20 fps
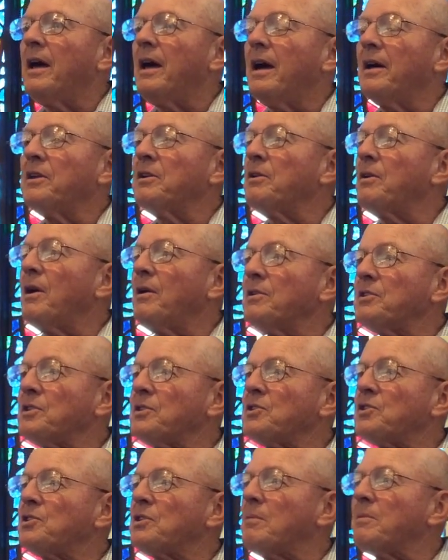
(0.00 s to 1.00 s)
You know,
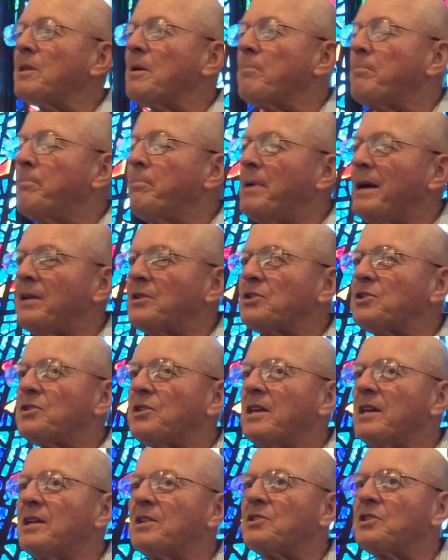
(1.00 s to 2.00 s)
some of the best
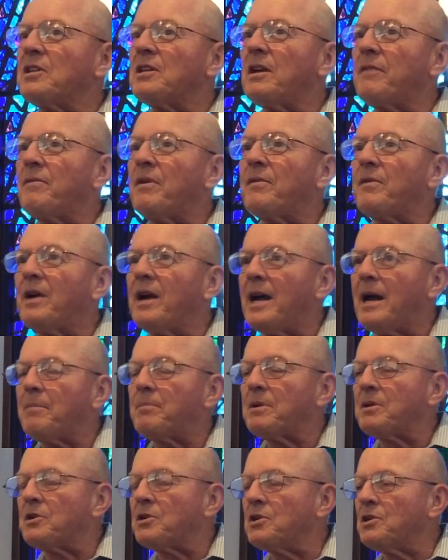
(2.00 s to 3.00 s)
things that have ever
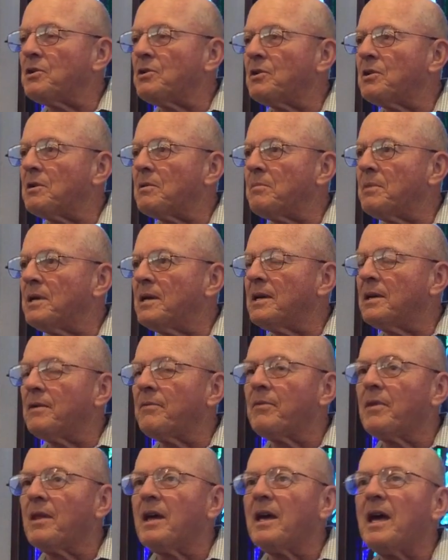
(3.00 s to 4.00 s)
happened to you and to me
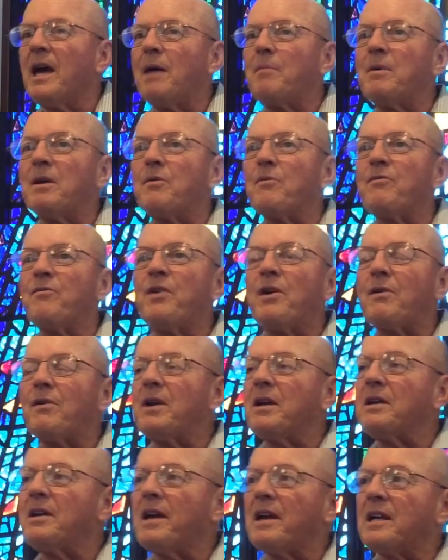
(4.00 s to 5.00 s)
have been
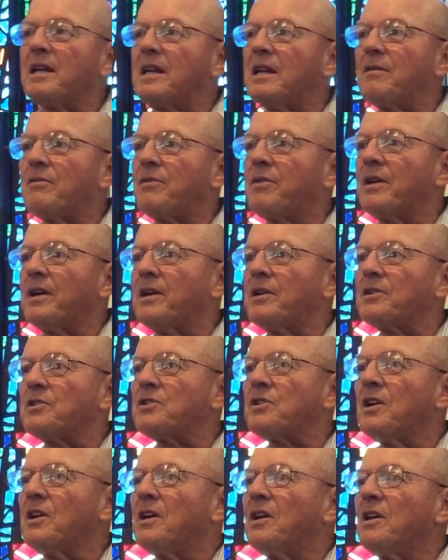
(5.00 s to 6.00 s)
very negative
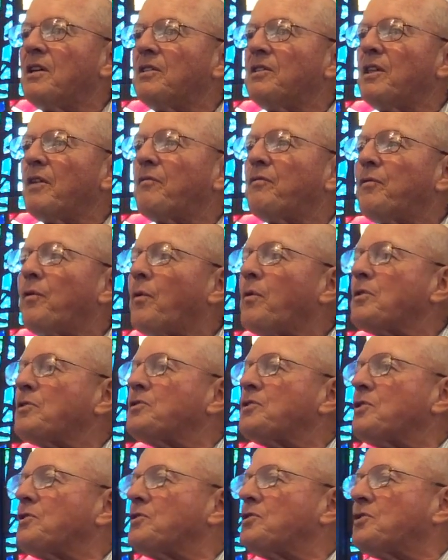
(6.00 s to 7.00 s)
things that
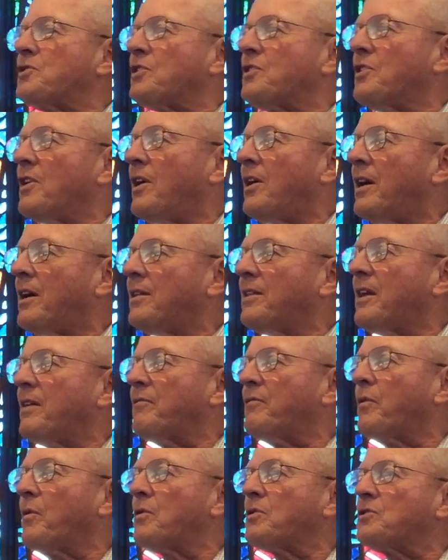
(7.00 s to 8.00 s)
forced us to God, that
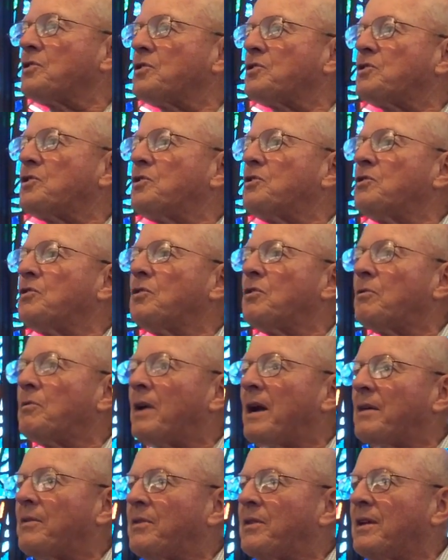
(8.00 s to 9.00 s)
forced us to do the
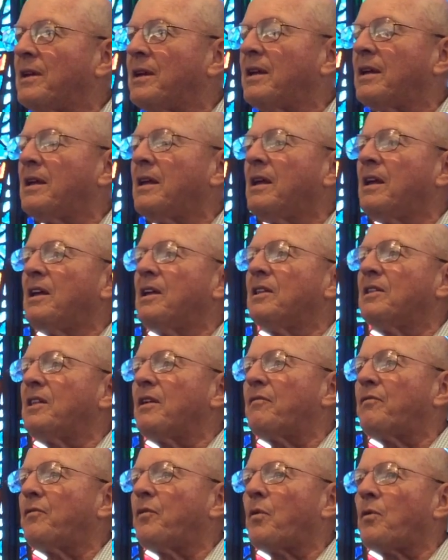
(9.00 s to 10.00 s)
right thing,
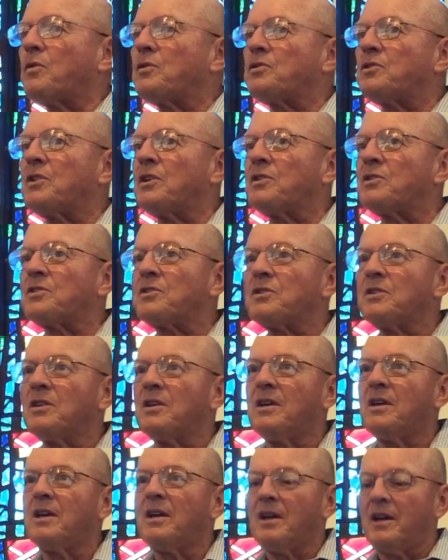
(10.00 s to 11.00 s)
that forced us.
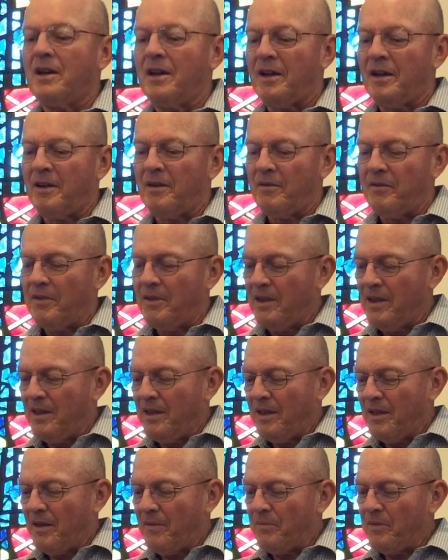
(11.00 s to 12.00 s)

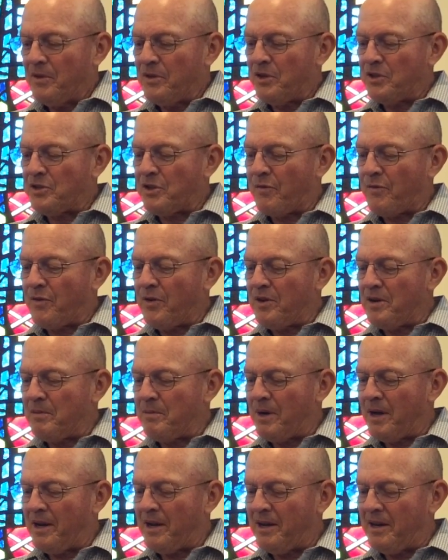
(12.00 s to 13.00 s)
There's a friend of
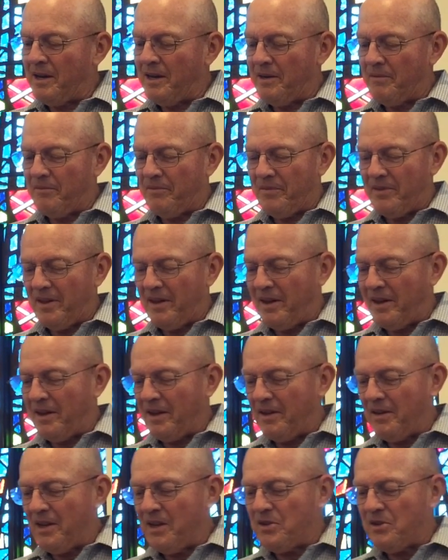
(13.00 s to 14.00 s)

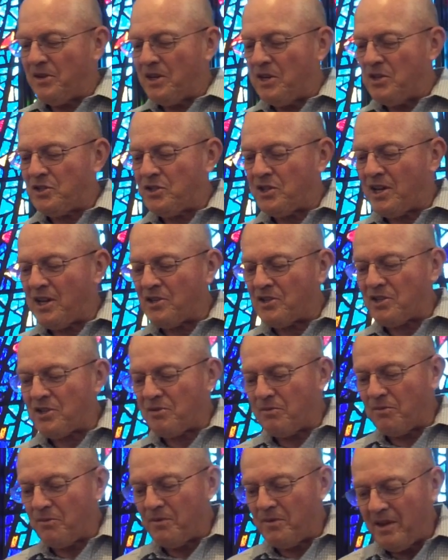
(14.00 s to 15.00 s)
mine, he says
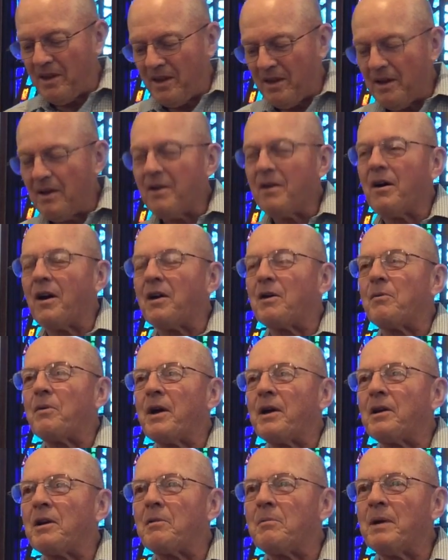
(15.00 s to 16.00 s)
on a
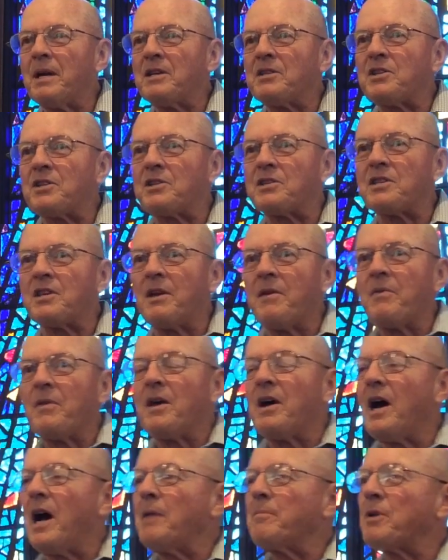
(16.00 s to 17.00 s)
regular basis,
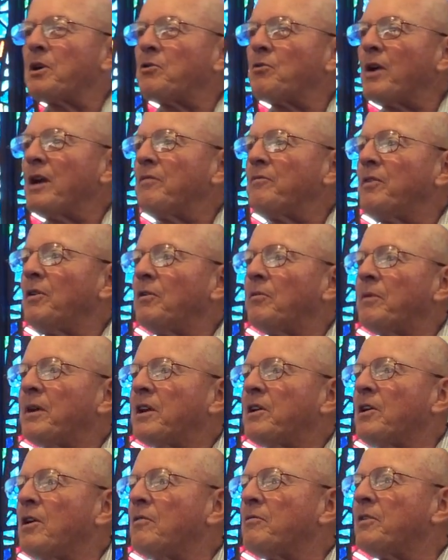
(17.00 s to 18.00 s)
I'm a grateful
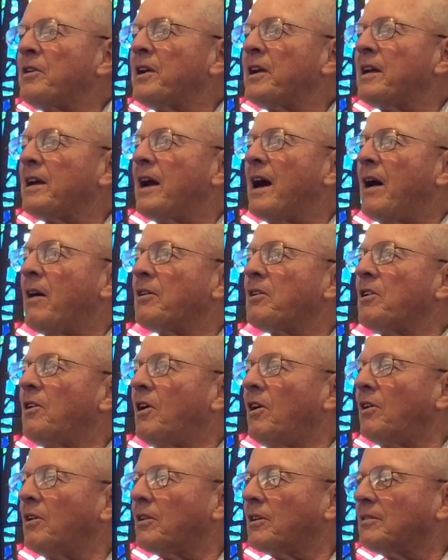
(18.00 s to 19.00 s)
recovering
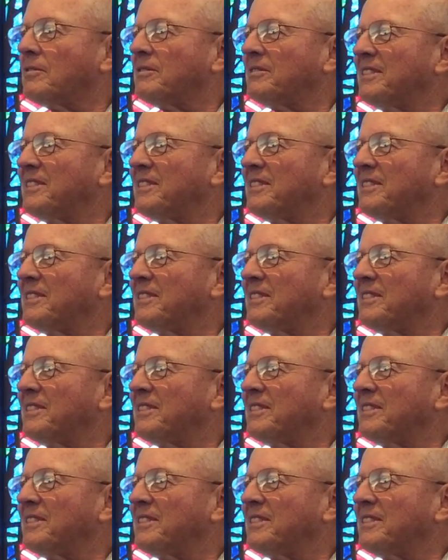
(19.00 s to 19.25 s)
alcoholic.